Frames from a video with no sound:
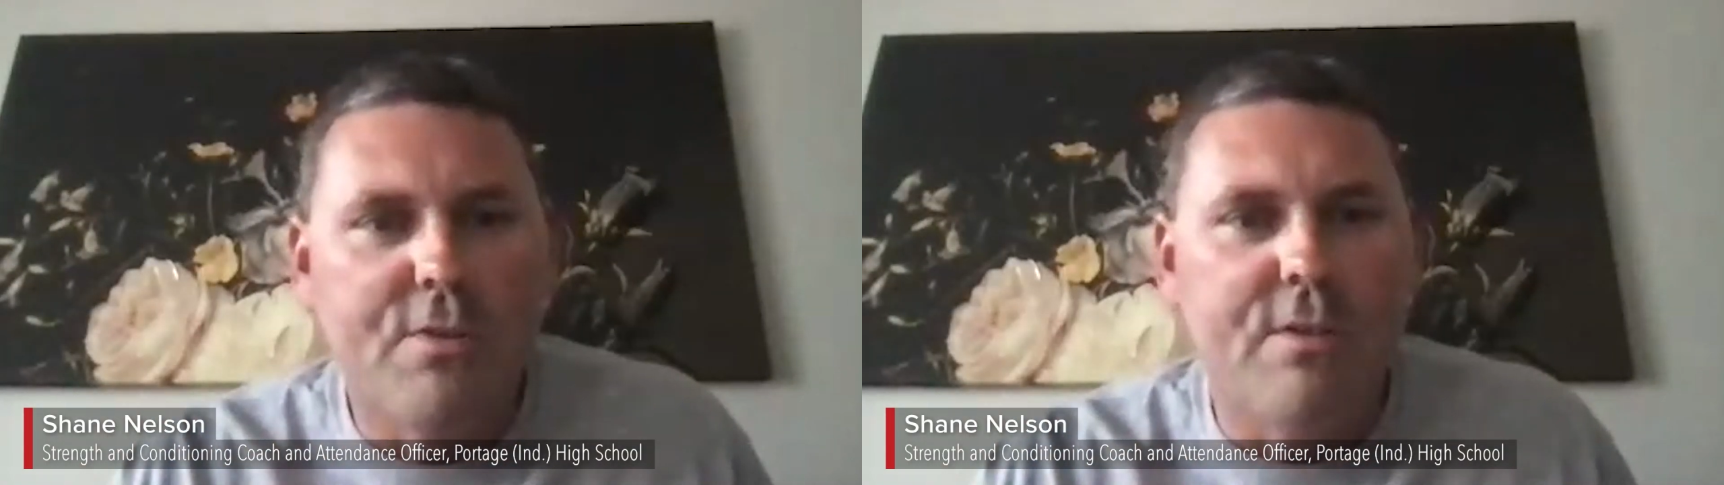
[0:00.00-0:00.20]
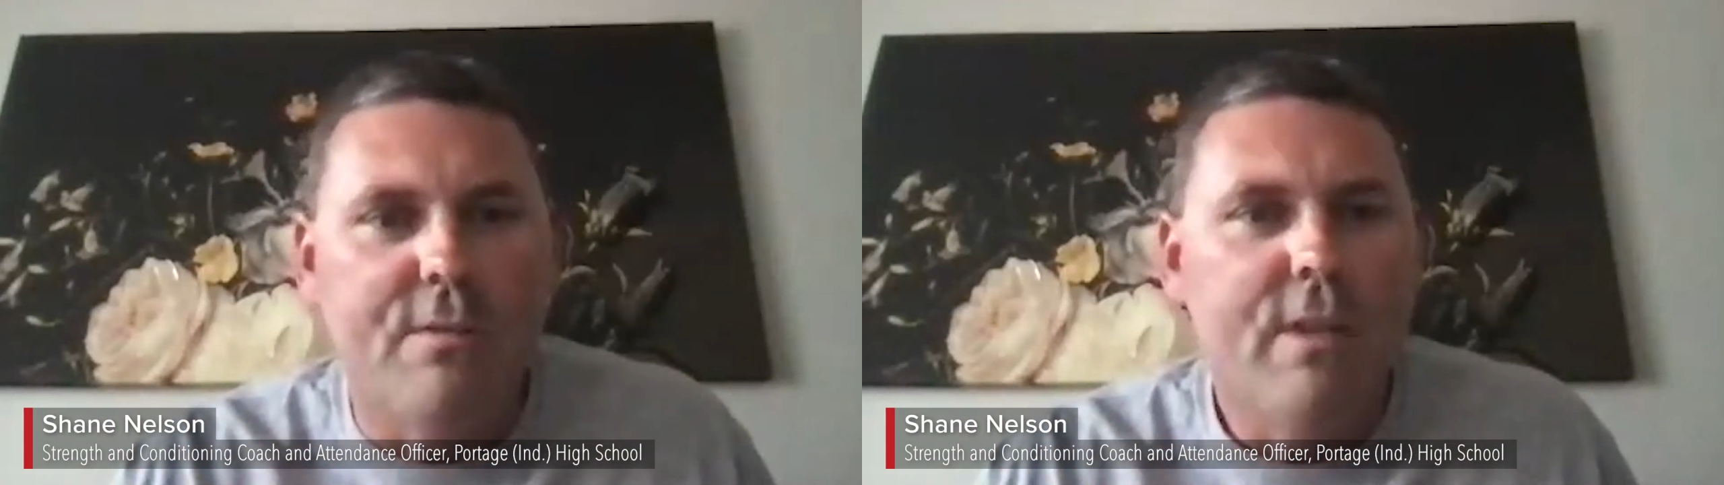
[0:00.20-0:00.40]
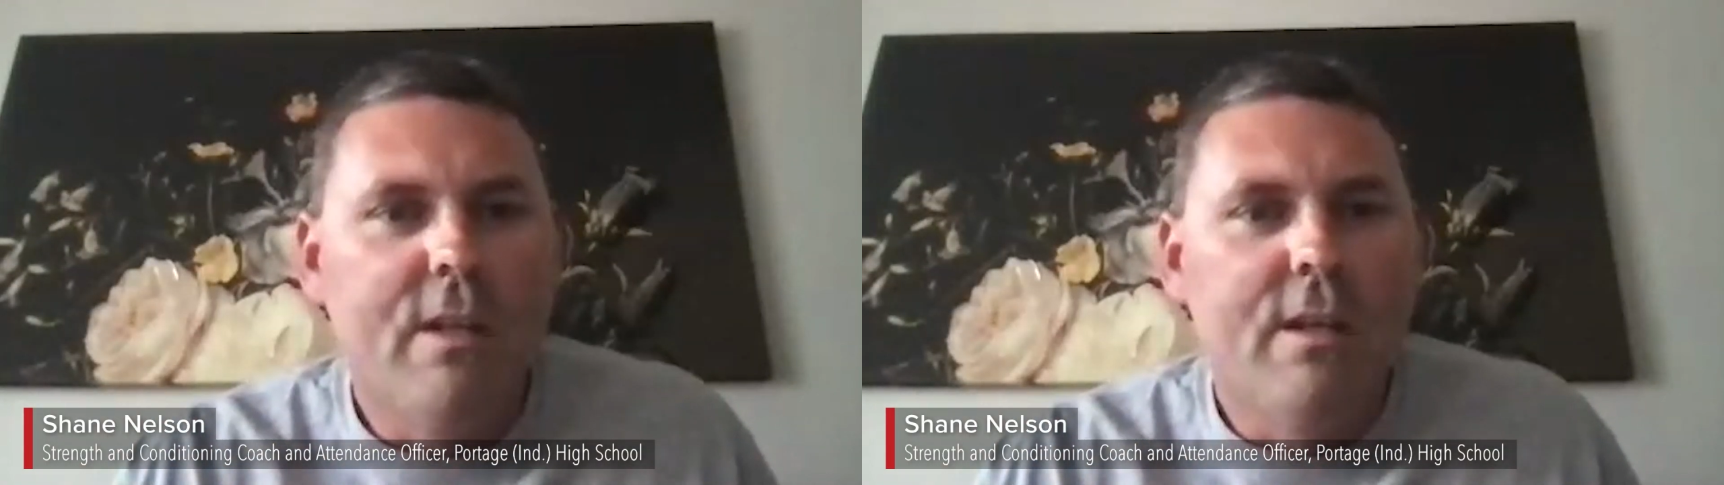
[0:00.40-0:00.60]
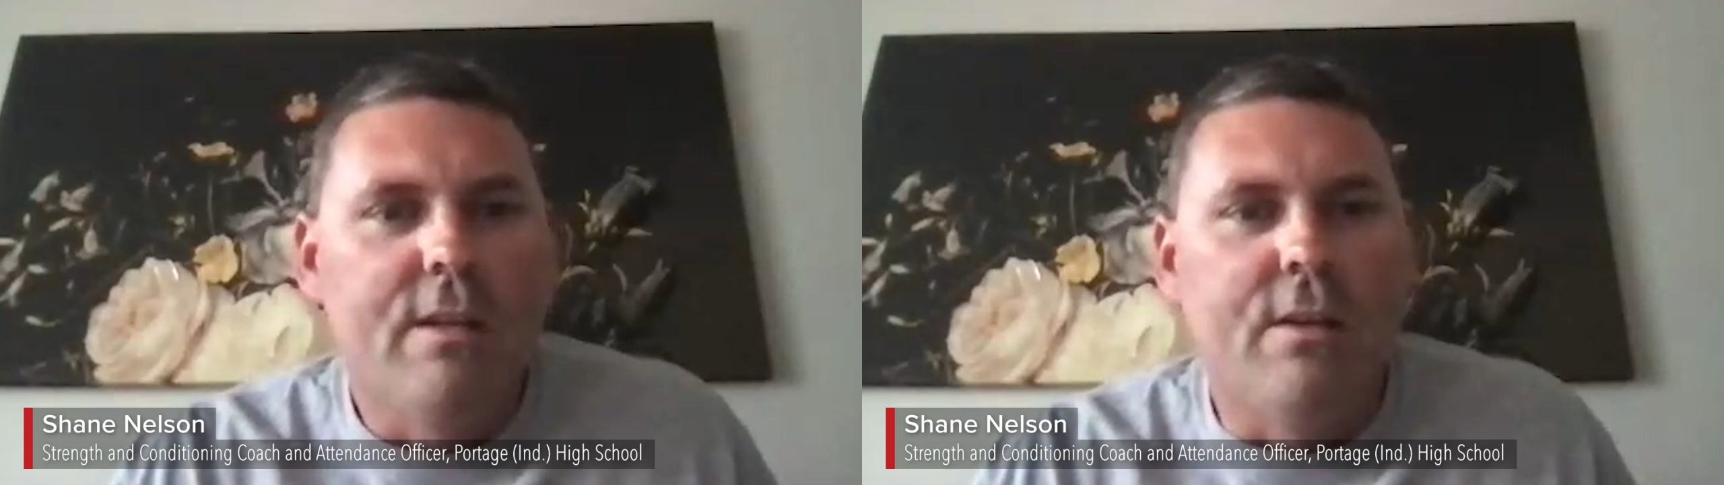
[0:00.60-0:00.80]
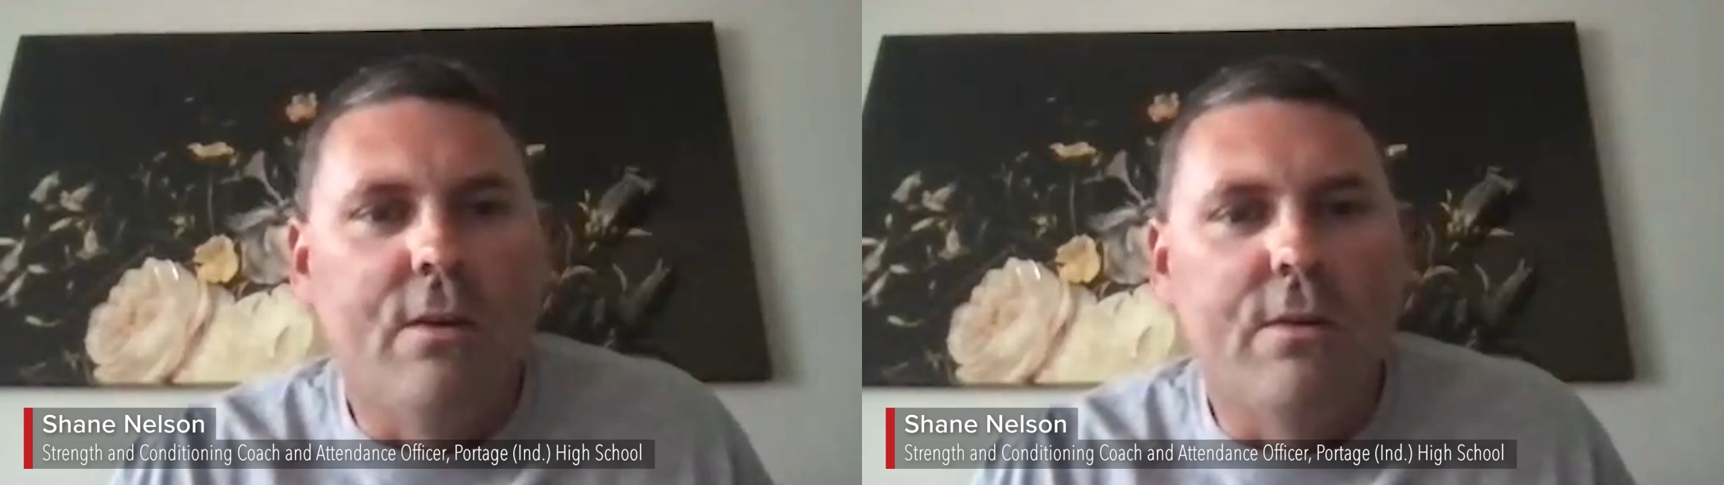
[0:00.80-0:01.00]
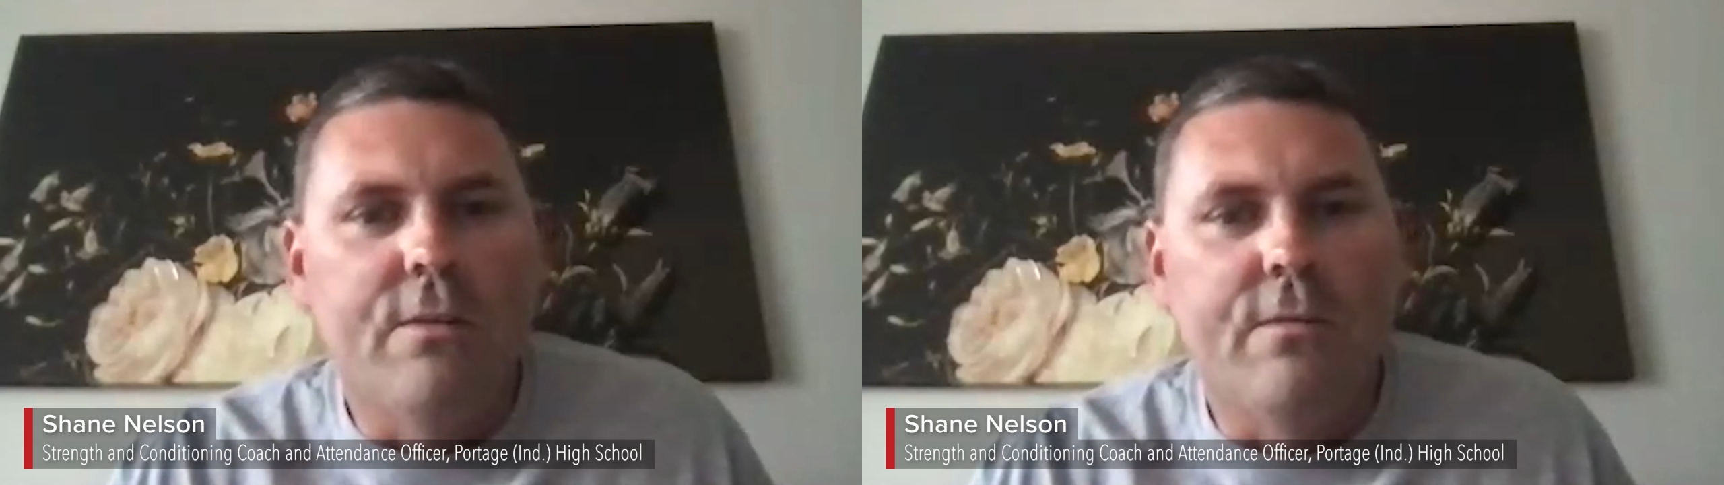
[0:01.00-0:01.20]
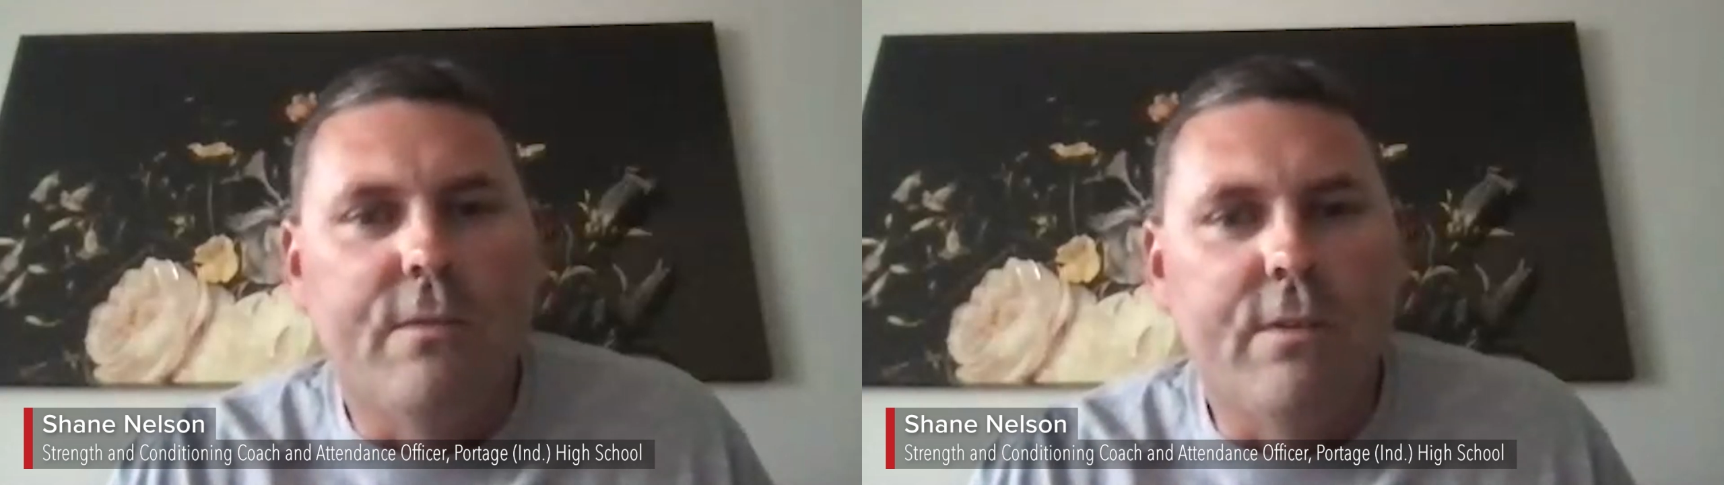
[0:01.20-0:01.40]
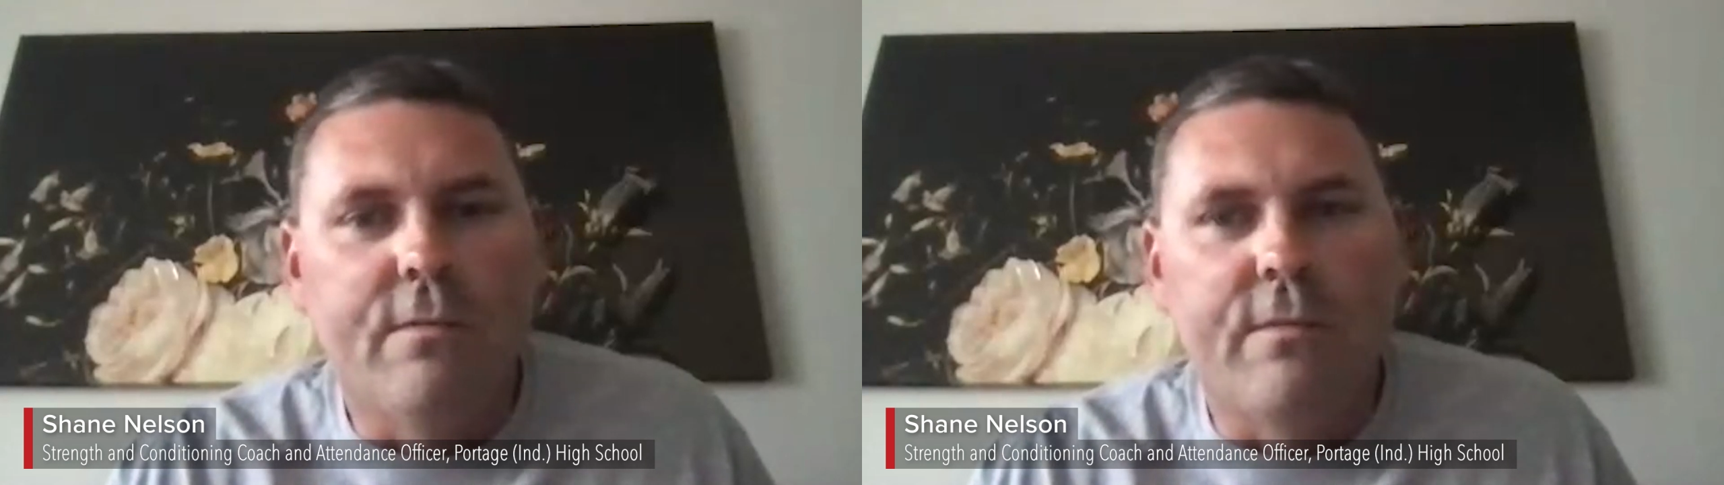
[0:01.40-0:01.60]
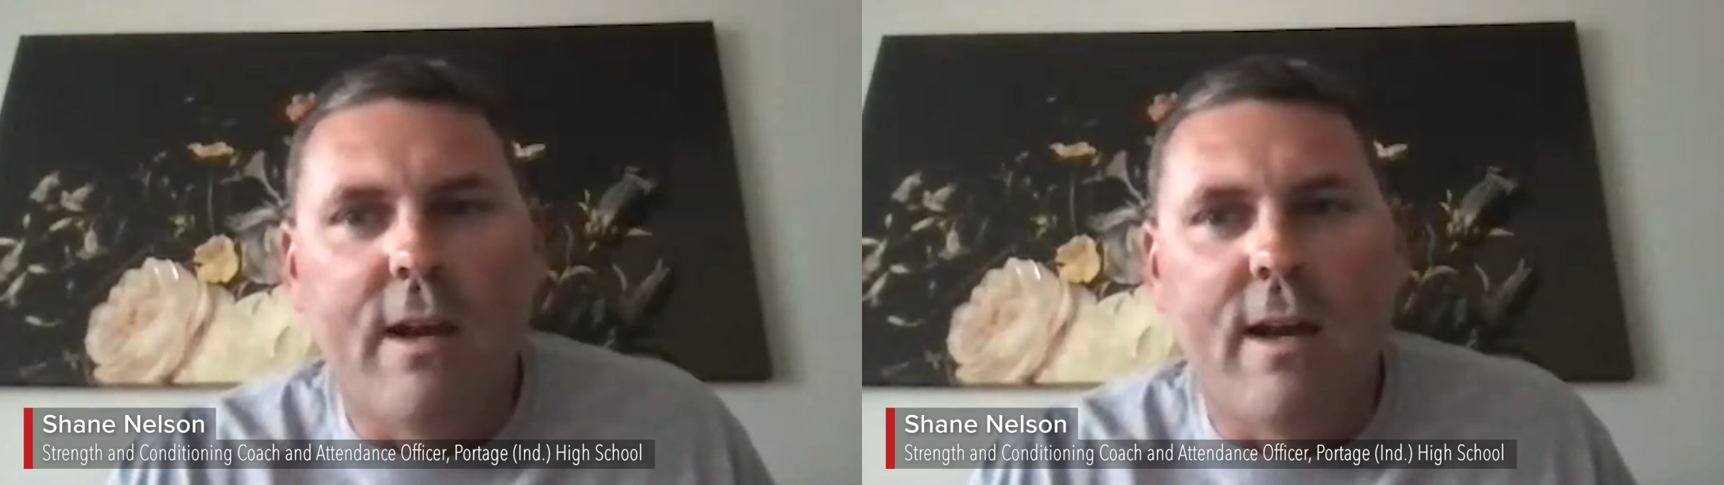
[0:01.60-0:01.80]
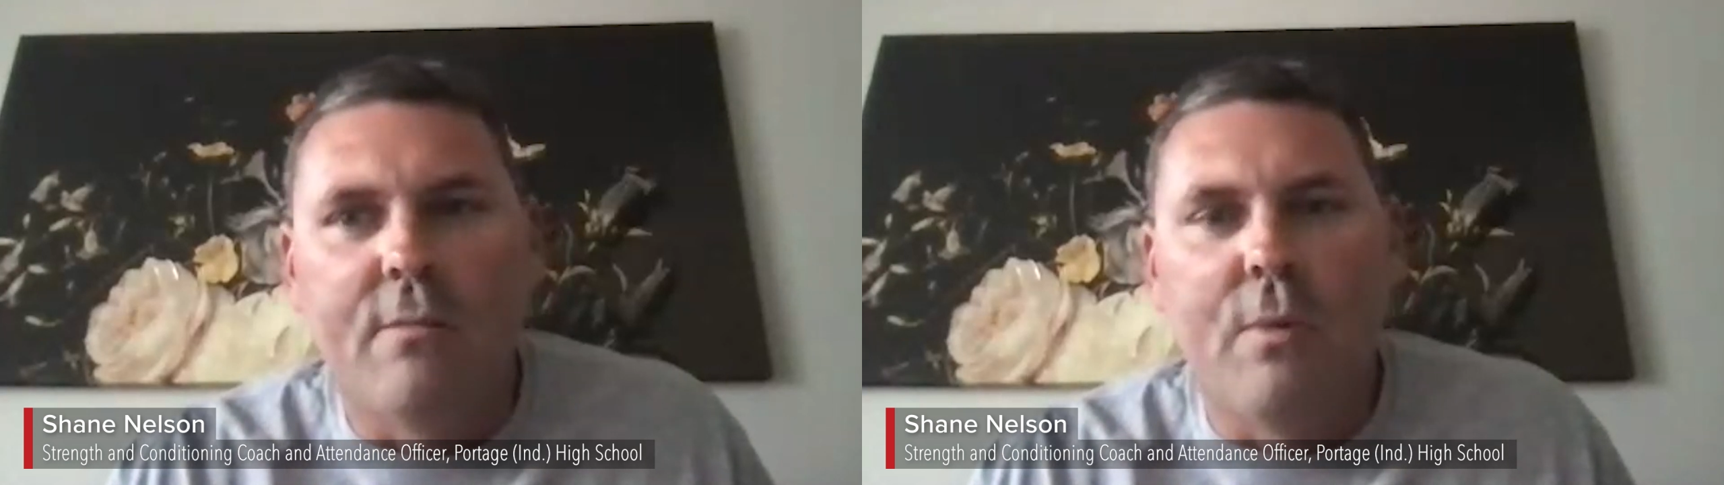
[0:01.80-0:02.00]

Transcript: you've got